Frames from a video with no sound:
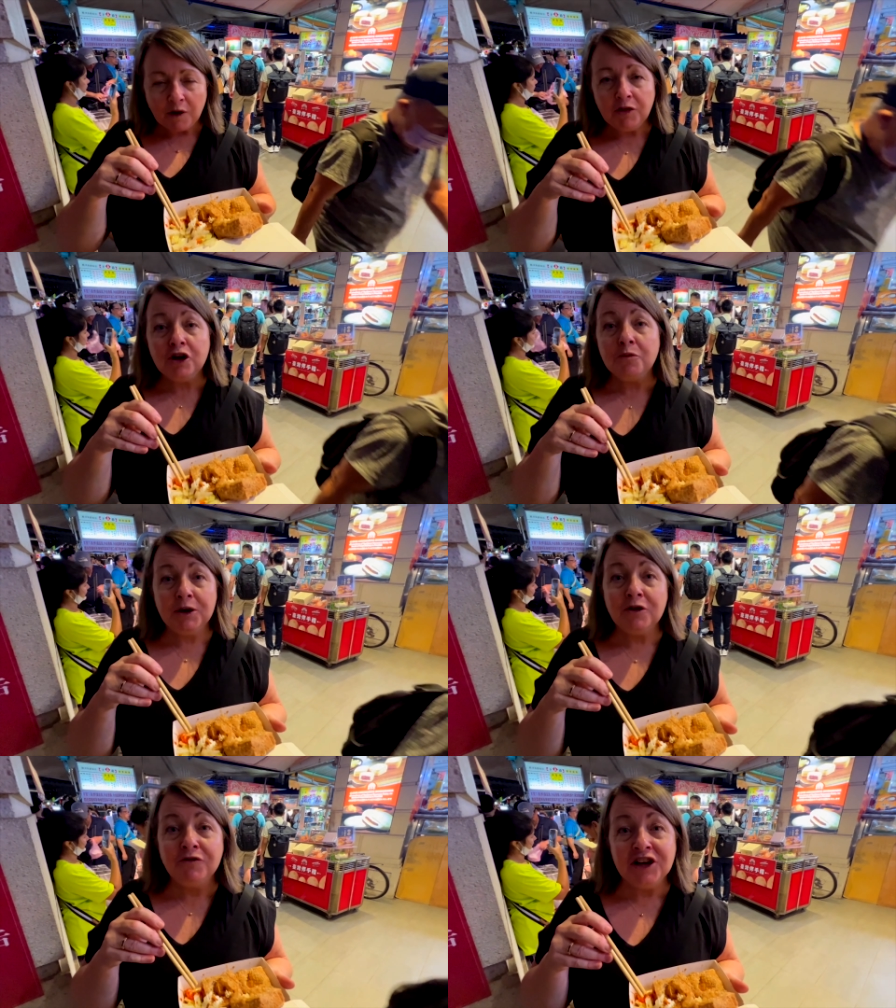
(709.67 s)
The little
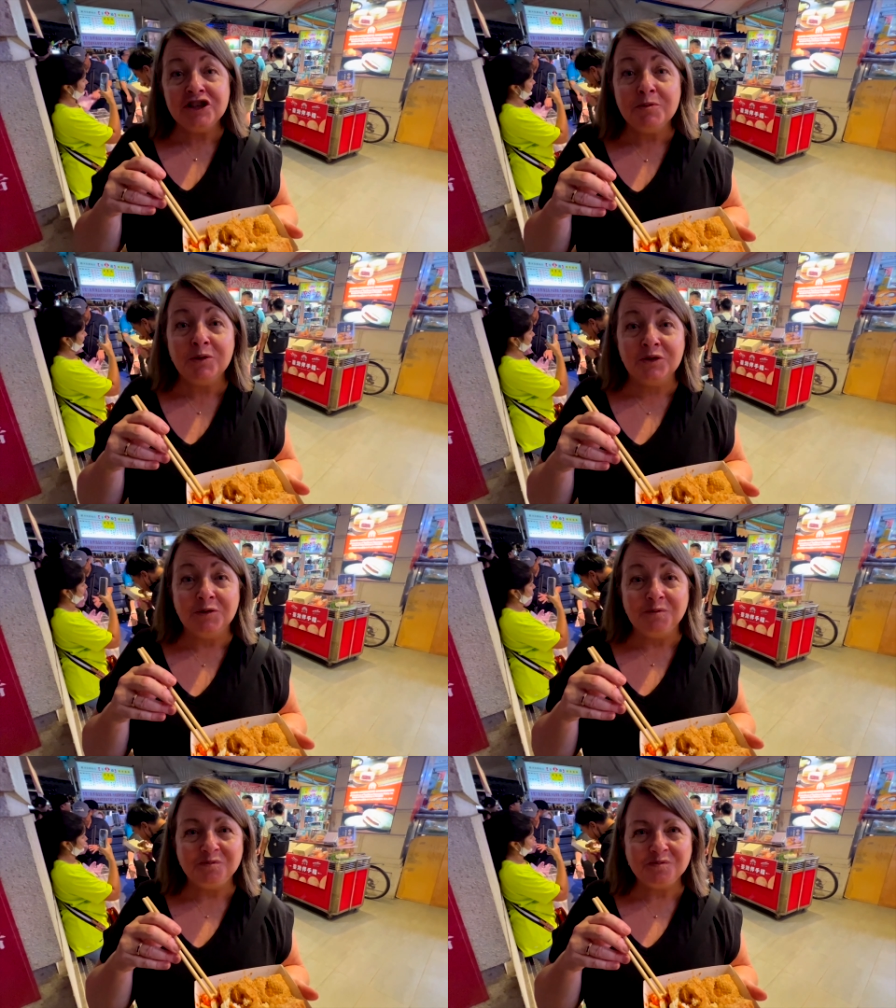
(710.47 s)
pickled vegetables
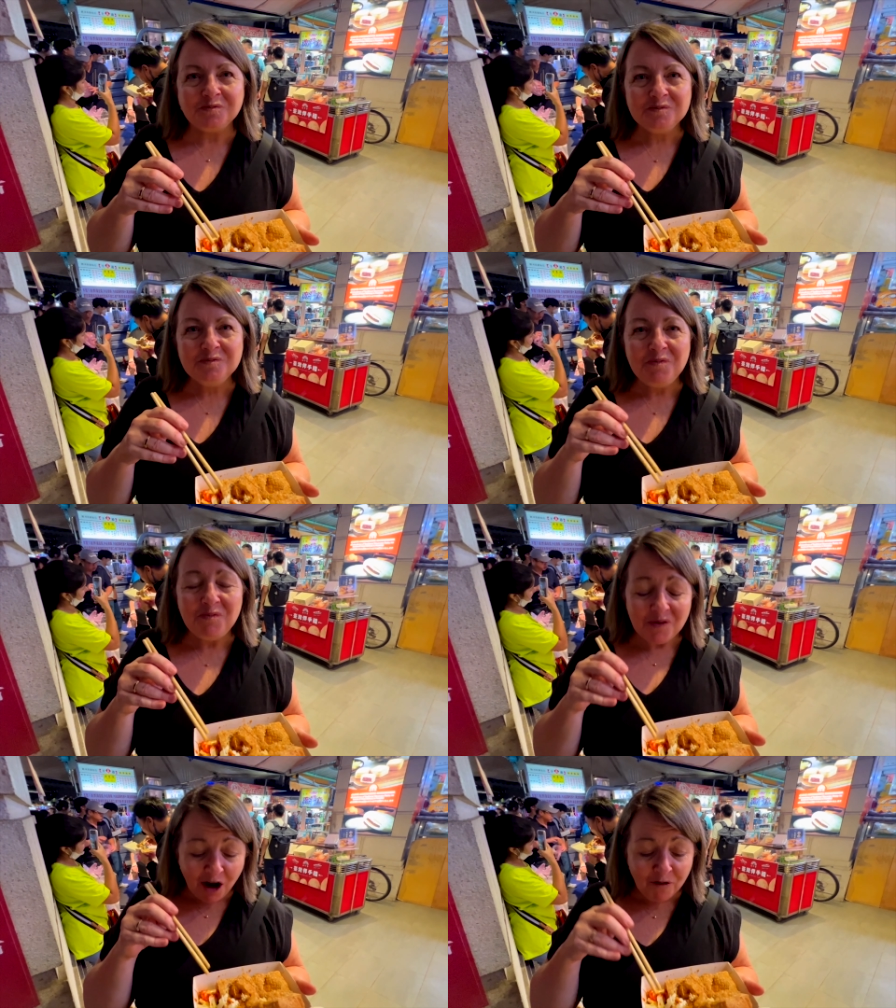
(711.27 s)

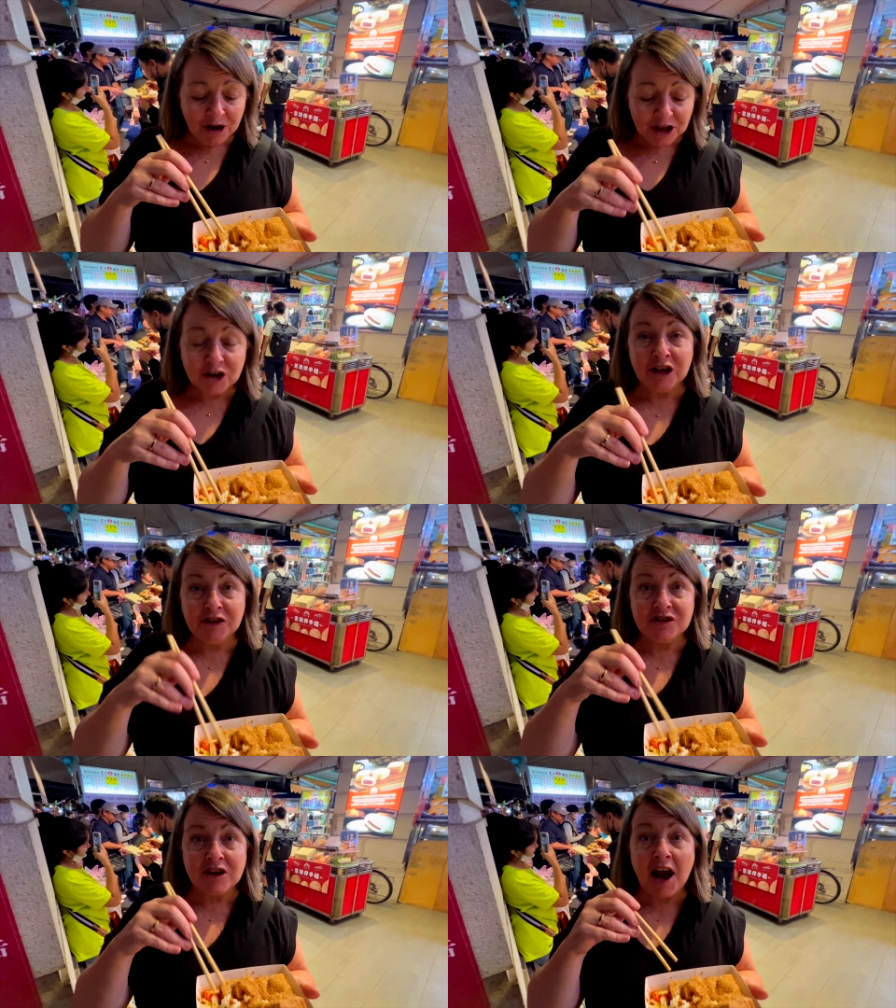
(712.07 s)
are really good on
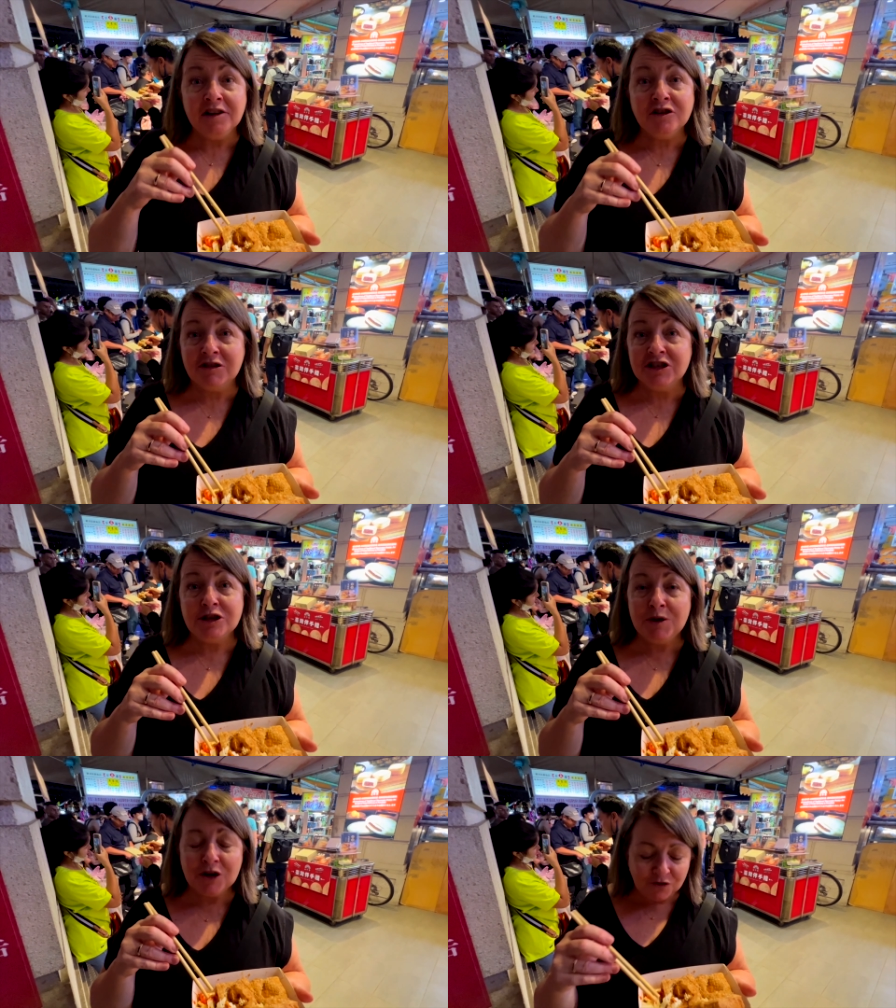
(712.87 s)
the side.
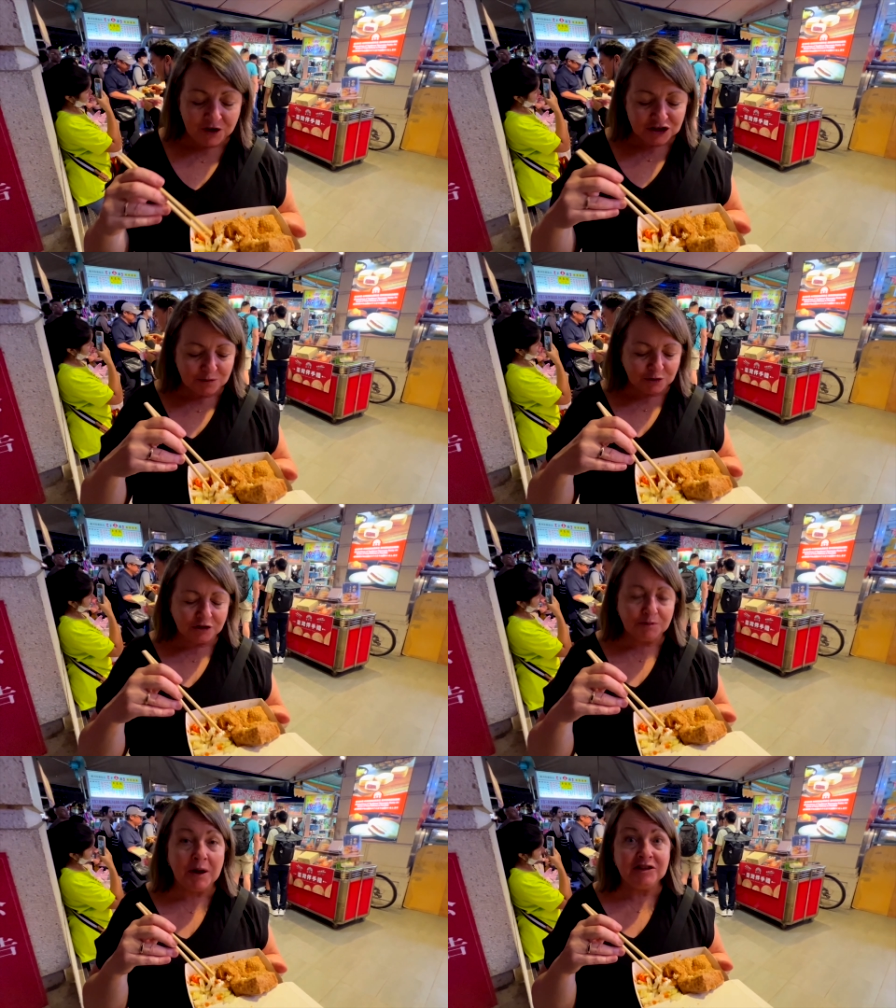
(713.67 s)
Crunchy pickled vegetables,
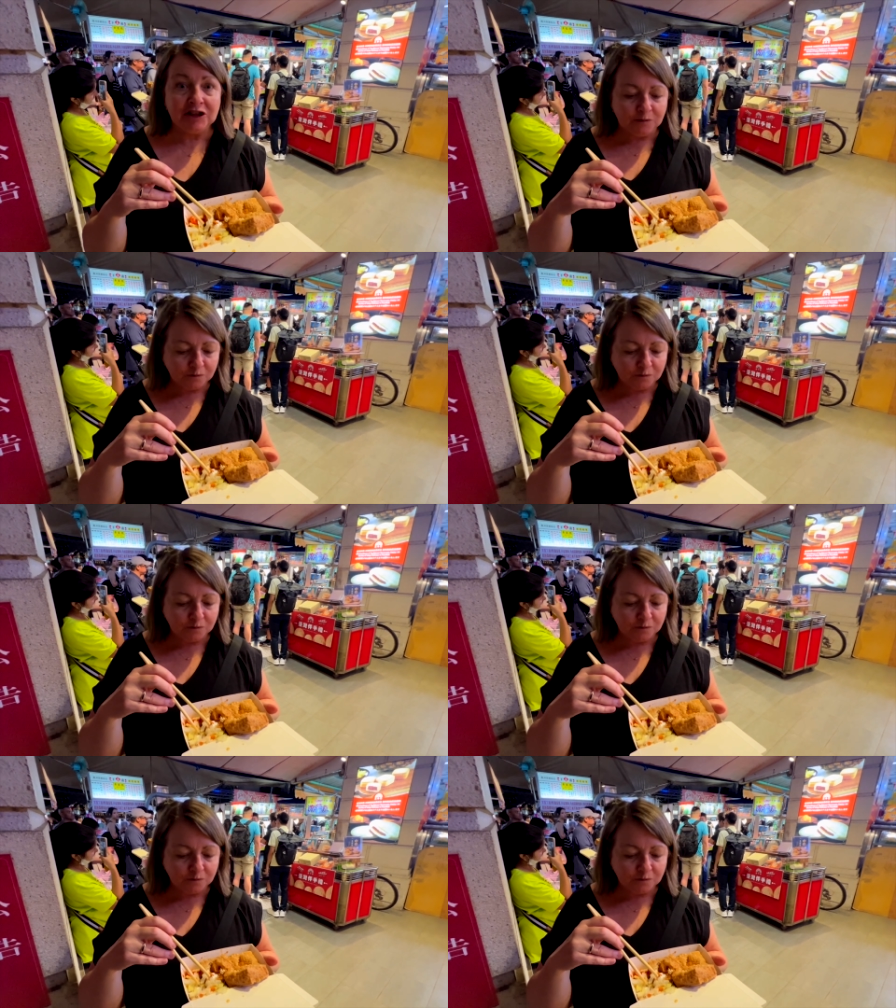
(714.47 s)
spicy.